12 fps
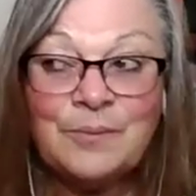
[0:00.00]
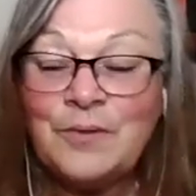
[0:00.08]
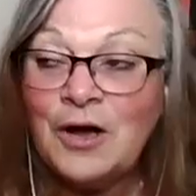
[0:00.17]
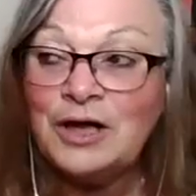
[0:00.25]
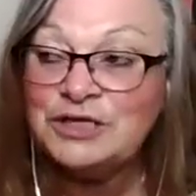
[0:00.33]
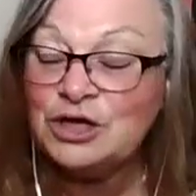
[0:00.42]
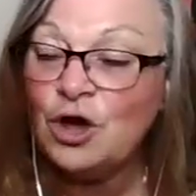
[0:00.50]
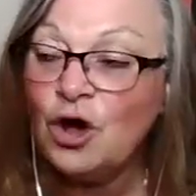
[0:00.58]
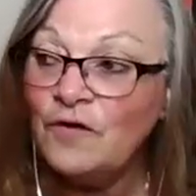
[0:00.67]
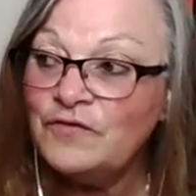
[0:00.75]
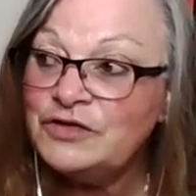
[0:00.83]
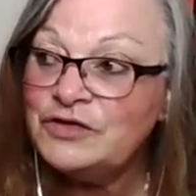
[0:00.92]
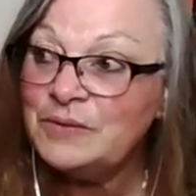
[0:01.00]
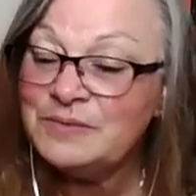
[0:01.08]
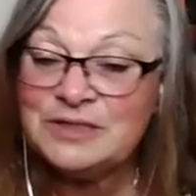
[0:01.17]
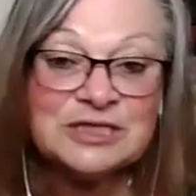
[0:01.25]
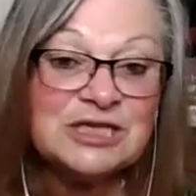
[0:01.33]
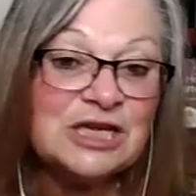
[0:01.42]
comprising of
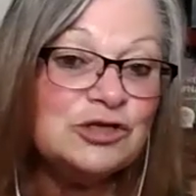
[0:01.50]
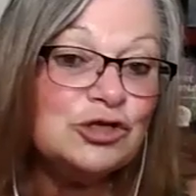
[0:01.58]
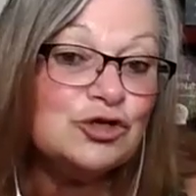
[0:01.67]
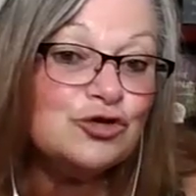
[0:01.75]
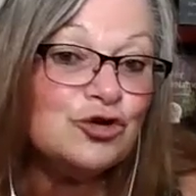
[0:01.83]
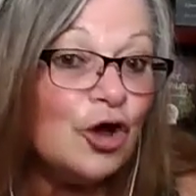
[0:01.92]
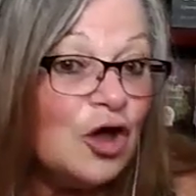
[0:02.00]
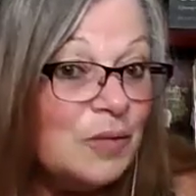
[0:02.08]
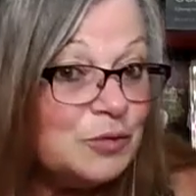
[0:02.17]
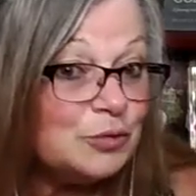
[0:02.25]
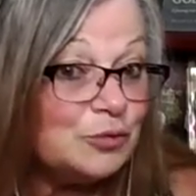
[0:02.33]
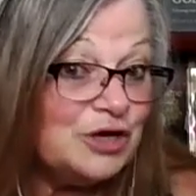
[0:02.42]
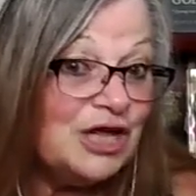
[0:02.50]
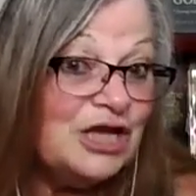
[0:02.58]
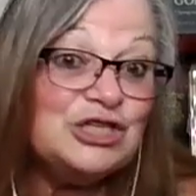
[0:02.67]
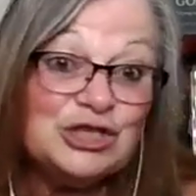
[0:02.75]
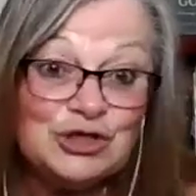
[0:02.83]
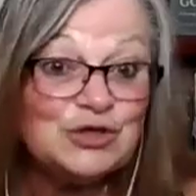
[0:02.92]
some 600 tribes or
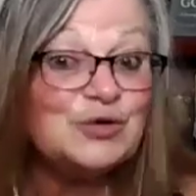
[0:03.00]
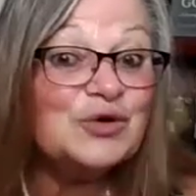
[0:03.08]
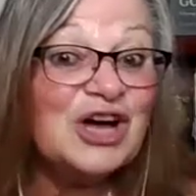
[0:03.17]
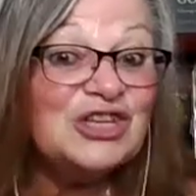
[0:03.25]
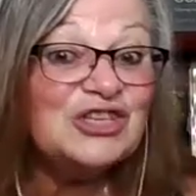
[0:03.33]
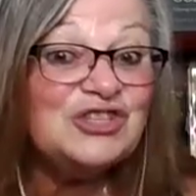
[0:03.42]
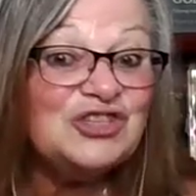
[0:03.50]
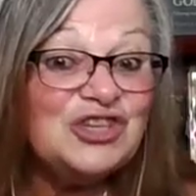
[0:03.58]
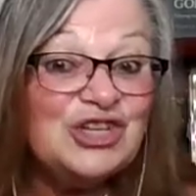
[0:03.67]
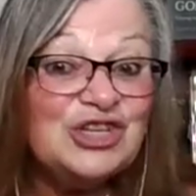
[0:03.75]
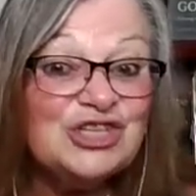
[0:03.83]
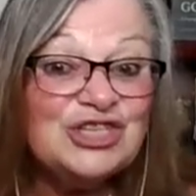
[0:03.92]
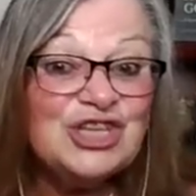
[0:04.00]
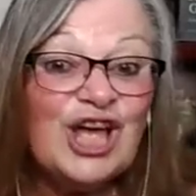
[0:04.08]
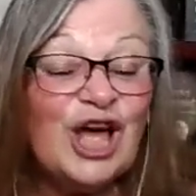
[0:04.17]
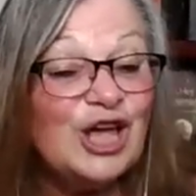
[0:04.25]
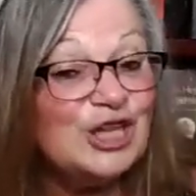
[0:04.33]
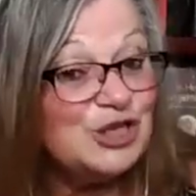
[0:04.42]
nations or countries,
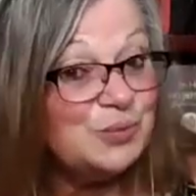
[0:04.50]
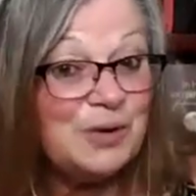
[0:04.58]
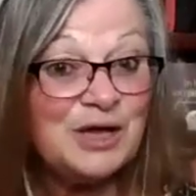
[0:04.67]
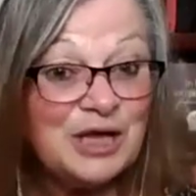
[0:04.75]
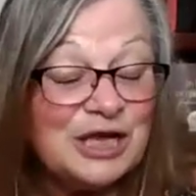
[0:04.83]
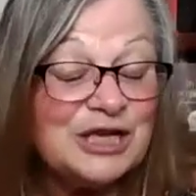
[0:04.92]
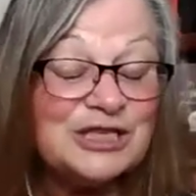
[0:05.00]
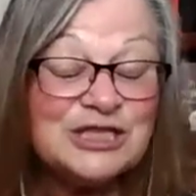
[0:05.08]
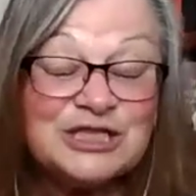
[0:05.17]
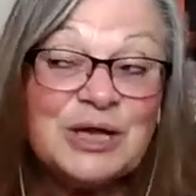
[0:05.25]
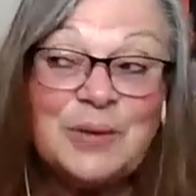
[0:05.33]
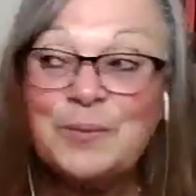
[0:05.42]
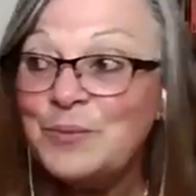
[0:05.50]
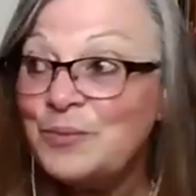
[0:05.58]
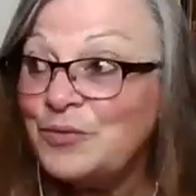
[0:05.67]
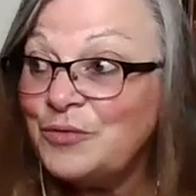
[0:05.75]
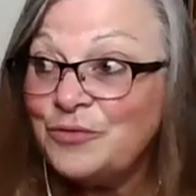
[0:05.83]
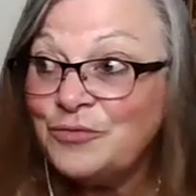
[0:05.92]
speaking
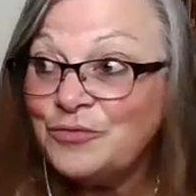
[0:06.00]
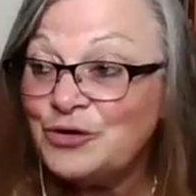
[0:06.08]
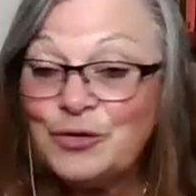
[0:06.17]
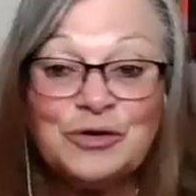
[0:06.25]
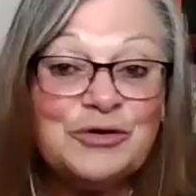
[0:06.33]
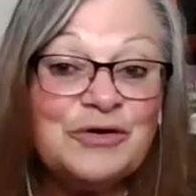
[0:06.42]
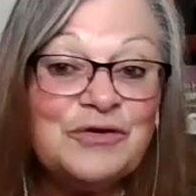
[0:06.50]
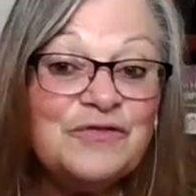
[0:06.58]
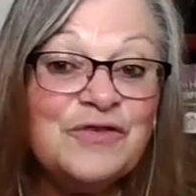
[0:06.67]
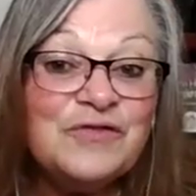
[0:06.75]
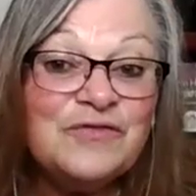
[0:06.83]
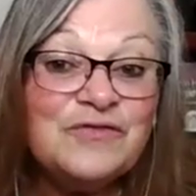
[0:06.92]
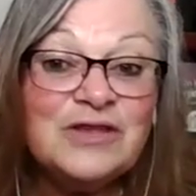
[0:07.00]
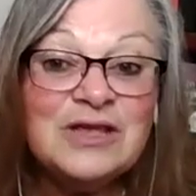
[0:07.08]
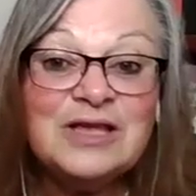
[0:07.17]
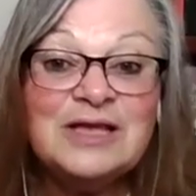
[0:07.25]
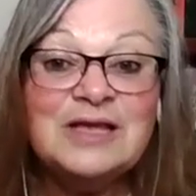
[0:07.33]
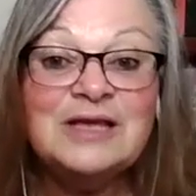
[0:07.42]
some
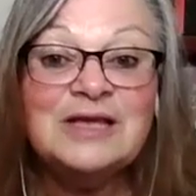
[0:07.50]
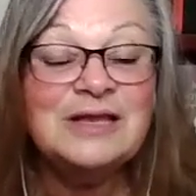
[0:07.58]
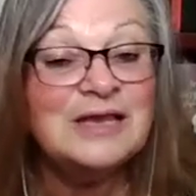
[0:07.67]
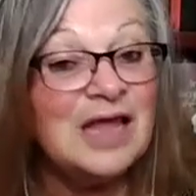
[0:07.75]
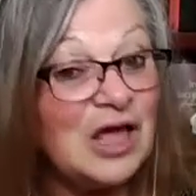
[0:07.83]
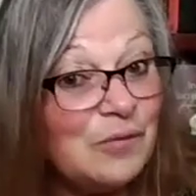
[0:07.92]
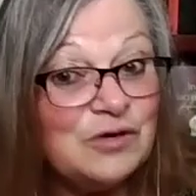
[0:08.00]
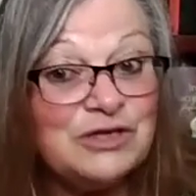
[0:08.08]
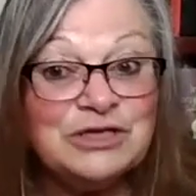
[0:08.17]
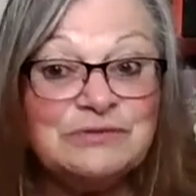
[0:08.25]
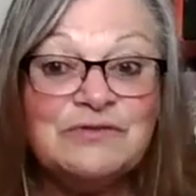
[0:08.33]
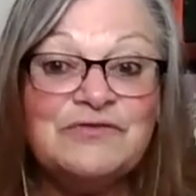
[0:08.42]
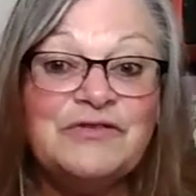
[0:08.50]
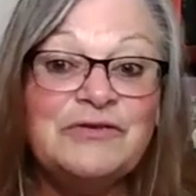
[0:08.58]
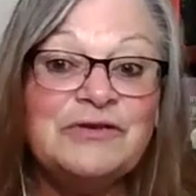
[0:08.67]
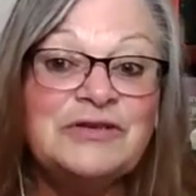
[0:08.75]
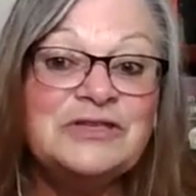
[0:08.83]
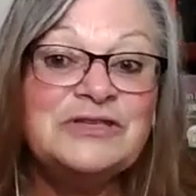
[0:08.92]
250 languages with
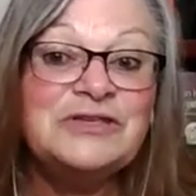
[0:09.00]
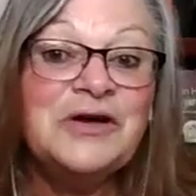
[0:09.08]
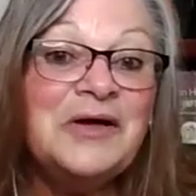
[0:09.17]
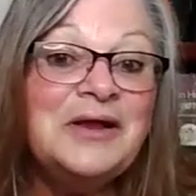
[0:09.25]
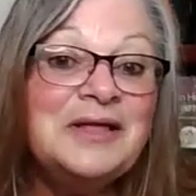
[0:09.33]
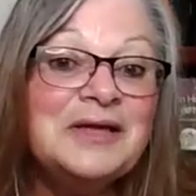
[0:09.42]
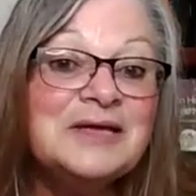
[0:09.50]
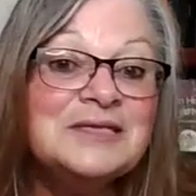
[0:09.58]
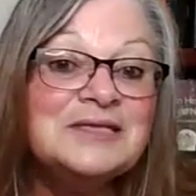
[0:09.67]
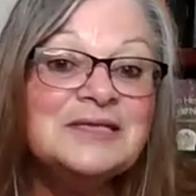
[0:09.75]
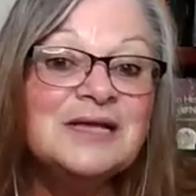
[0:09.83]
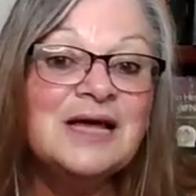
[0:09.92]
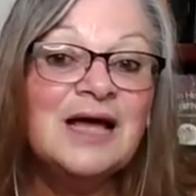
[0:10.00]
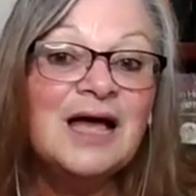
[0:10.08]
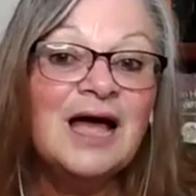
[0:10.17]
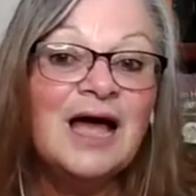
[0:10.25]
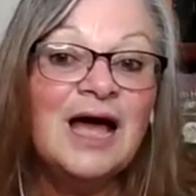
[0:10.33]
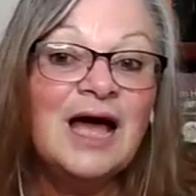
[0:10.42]
various dialects,
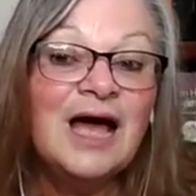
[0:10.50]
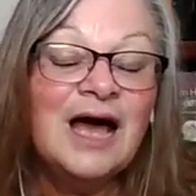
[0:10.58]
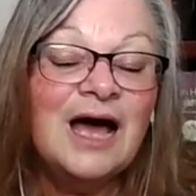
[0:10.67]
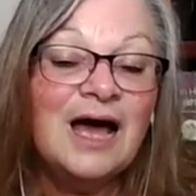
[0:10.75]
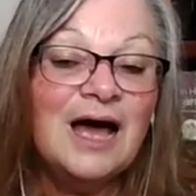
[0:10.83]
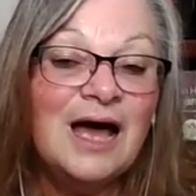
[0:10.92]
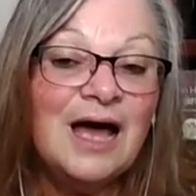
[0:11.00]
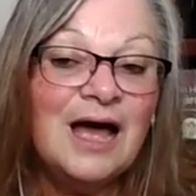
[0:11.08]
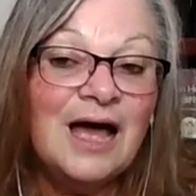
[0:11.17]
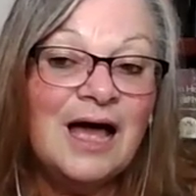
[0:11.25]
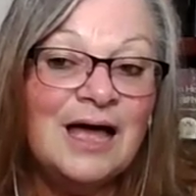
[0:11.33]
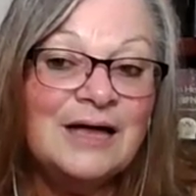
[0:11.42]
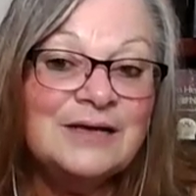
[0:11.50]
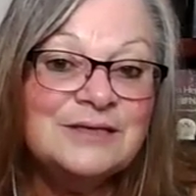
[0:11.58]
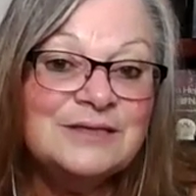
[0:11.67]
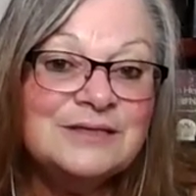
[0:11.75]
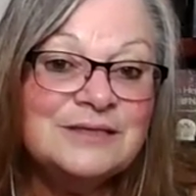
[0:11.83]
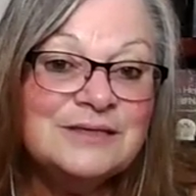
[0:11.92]

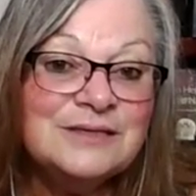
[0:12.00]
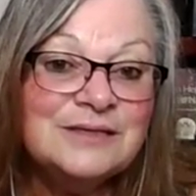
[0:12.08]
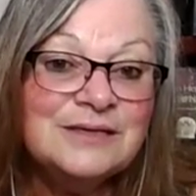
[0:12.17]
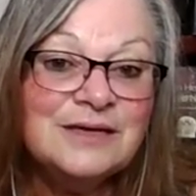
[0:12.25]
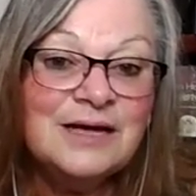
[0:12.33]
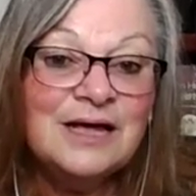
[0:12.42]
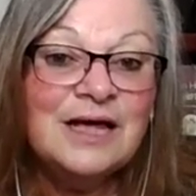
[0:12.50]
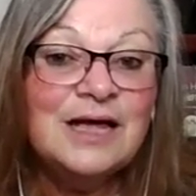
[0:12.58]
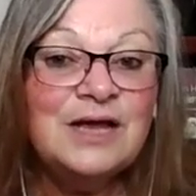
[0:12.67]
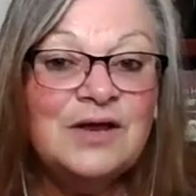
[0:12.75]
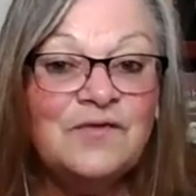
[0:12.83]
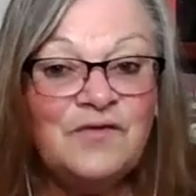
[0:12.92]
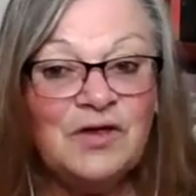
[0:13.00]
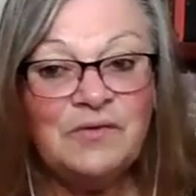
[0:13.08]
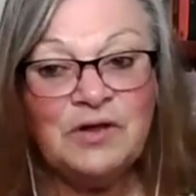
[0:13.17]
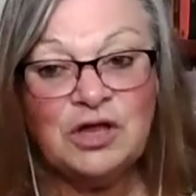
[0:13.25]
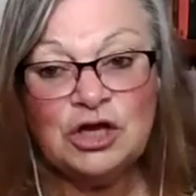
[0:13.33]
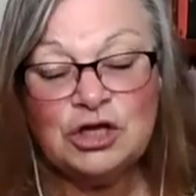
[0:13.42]
and in a
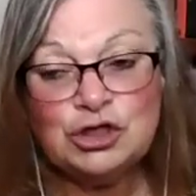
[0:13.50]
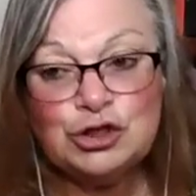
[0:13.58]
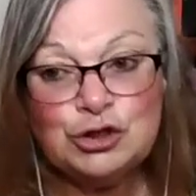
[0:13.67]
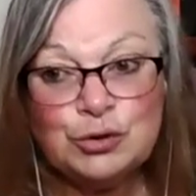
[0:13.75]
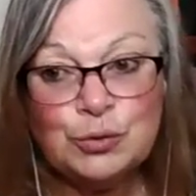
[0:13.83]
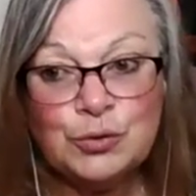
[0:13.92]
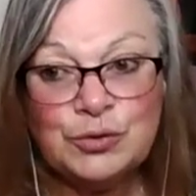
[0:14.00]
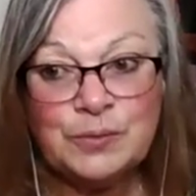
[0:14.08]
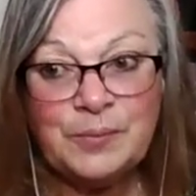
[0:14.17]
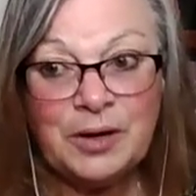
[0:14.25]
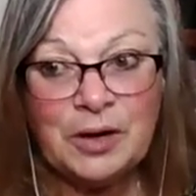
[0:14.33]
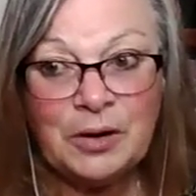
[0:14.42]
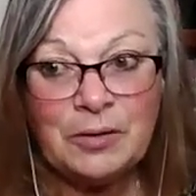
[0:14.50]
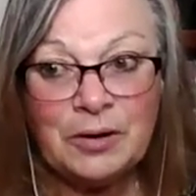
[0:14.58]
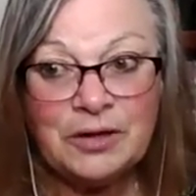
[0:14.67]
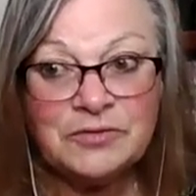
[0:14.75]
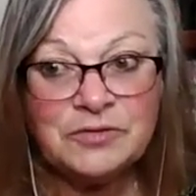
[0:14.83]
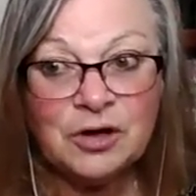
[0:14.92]
very short
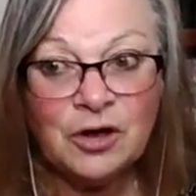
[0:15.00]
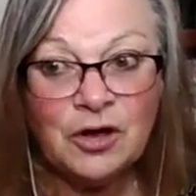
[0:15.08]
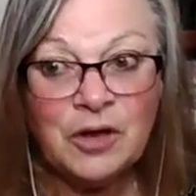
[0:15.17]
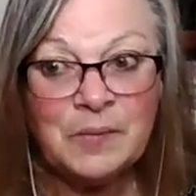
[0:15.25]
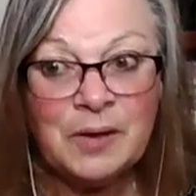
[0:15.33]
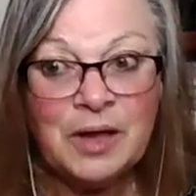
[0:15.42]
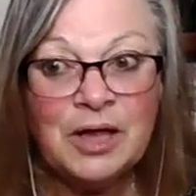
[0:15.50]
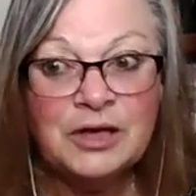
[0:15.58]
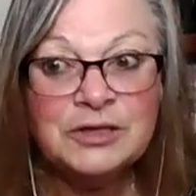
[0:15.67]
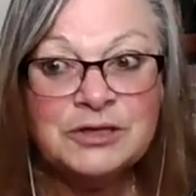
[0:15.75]
period of time.